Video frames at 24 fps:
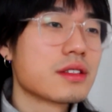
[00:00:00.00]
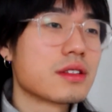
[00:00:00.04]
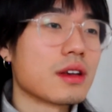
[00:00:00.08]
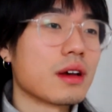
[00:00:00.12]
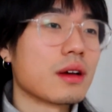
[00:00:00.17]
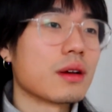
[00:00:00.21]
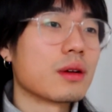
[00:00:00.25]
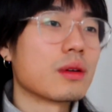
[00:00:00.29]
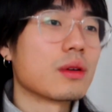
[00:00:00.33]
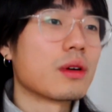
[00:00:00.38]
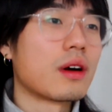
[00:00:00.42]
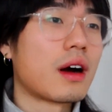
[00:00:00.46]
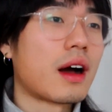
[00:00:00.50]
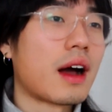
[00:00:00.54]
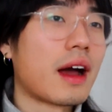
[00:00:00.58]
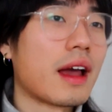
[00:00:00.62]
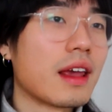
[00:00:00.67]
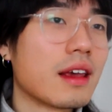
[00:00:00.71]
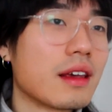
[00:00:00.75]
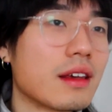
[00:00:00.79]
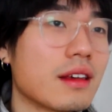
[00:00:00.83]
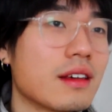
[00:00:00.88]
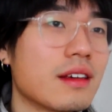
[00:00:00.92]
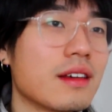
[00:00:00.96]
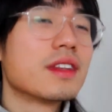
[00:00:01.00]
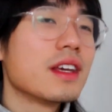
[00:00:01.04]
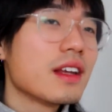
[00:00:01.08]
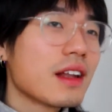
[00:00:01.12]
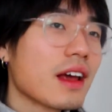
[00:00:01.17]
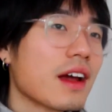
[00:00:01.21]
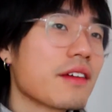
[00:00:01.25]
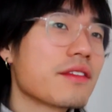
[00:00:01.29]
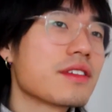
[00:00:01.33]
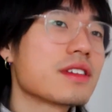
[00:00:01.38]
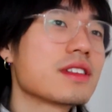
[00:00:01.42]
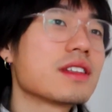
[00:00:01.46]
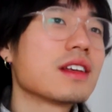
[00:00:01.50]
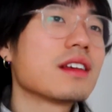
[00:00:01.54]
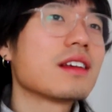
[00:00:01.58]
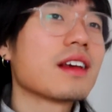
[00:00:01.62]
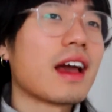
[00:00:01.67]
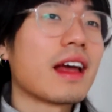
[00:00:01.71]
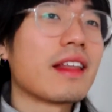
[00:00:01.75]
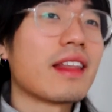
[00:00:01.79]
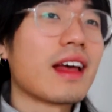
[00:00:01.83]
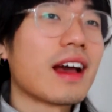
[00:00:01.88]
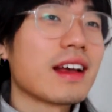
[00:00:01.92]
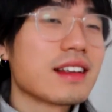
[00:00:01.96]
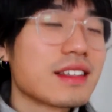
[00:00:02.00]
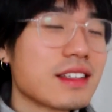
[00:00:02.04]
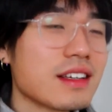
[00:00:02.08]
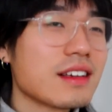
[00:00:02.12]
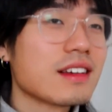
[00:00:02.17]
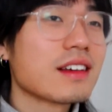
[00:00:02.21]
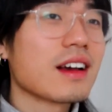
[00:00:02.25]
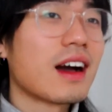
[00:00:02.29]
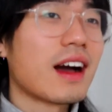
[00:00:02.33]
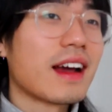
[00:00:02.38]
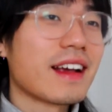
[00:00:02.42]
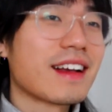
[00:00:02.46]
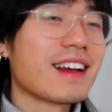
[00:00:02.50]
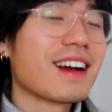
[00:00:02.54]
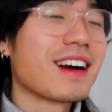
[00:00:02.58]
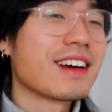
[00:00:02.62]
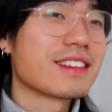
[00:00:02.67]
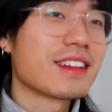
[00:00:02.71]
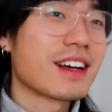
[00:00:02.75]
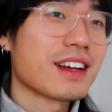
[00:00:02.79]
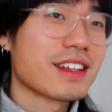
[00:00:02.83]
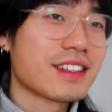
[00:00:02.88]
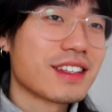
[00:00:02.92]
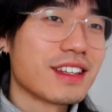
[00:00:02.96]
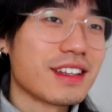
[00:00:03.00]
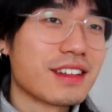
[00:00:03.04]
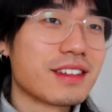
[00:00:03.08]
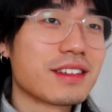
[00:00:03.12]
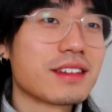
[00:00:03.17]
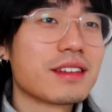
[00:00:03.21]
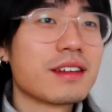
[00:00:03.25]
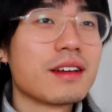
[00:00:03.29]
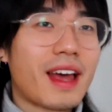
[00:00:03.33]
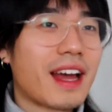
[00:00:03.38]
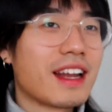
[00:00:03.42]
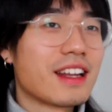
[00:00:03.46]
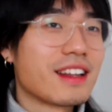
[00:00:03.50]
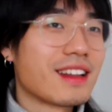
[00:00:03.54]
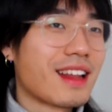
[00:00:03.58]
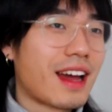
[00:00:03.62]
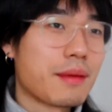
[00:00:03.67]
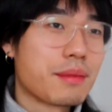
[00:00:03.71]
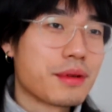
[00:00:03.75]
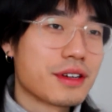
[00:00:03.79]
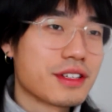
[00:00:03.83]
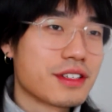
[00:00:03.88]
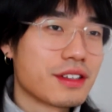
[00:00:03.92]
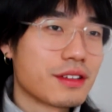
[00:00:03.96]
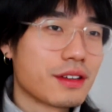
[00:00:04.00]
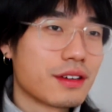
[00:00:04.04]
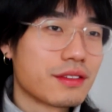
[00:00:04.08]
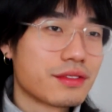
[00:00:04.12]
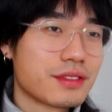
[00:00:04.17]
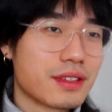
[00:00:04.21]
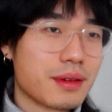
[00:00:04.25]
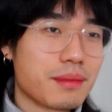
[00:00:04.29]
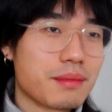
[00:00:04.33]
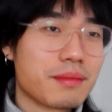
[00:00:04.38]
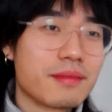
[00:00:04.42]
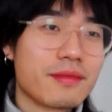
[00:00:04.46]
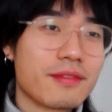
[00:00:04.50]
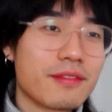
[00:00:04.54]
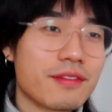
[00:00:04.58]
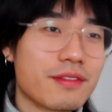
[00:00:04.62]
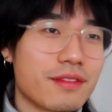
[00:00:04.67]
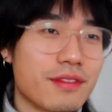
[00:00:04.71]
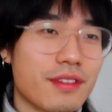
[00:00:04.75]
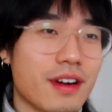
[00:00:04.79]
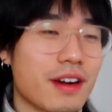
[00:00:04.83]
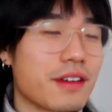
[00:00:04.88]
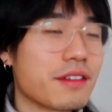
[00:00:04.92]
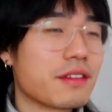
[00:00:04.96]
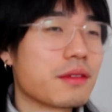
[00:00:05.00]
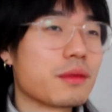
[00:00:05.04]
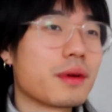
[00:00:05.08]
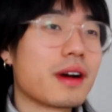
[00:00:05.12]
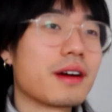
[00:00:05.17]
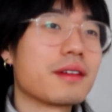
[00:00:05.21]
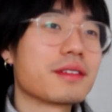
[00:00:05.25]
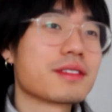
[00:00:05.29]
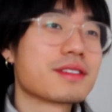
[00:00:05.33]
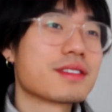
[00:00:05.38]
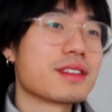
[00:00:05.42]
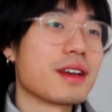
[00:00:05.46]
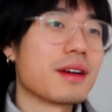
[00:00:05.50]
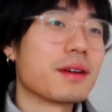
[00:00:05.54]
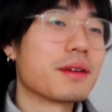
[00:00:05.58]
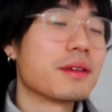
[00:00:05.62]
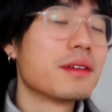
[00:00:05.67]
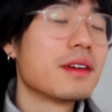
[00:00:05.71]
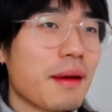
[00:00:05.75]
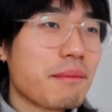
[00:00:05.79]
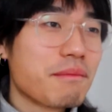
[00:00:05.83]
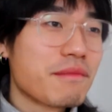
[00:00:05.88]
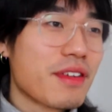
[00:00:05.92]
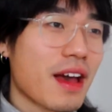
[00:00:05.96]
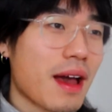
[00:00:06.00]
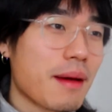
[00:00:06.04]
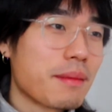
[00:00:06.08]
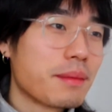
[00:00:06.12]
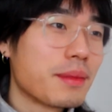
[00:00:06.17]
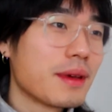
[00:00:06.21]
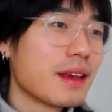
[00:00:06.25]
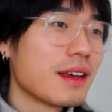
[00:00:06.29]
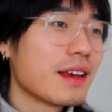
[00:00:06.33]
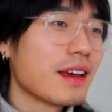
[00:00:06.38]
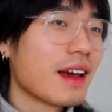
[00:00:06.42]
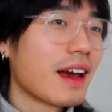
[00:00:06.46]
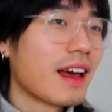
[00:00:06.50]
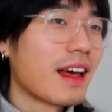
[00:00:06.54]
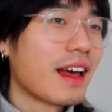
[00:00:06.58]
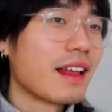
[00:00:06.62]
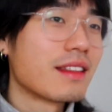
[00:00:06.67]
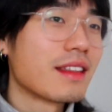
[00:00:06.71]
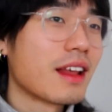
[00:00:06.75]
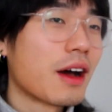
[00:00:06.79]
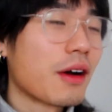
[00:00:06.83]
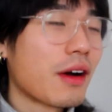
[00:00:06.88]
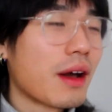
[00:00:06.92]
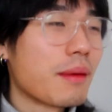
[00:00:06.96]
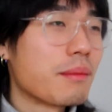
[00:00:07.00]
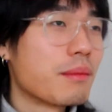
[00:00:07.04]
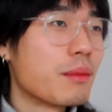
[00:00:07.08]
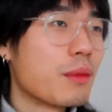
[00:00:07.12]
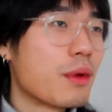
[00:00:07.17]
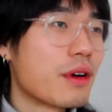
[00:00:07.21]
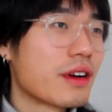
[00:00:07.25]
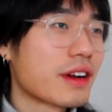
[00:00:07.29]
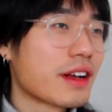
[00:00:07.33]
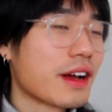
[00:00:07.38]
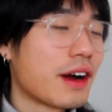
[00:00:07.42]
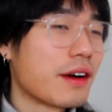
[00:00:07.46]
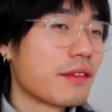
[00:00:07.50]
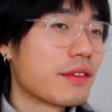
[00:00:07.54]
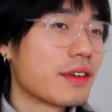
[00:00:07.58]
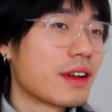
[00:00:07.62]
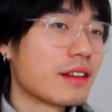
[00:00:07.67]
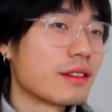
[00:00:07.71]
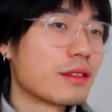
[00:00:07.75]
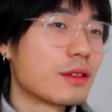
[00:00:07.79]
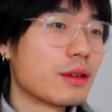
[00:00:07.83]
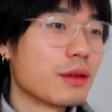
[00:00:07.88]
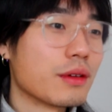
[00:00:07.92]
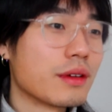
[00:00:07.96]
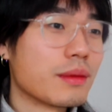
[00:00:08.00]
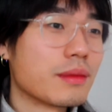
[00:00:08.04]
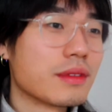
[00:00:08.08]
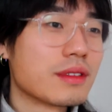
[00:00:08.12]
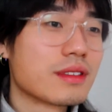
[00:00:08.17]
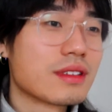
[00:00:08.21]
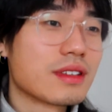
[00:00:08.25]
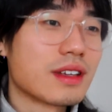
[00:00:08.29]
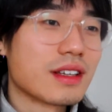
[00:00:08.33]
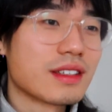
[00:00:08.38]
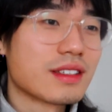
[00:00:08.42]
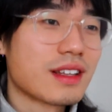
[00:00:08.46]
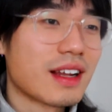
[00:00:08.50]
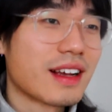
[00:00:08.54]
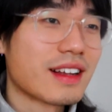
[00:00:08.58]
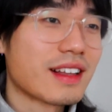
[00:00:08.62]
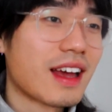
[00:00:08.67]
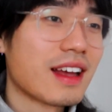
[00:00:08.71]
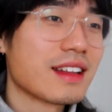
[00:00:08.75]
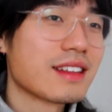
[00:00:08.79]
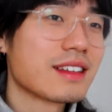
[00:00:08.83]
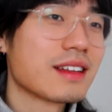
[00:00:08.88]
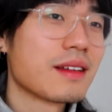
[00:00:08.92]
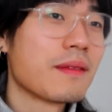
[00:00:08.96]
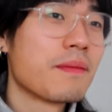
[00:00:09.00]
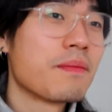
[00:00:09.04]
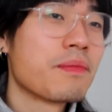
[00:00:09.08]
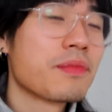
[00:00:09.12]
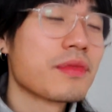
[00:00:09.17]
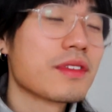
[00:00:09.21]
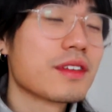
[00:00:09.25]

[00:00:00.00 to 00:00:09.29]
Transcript: So I did everything and I think I conducted 99% of them very well. So I'm happy and now I'm more confident doing things like that.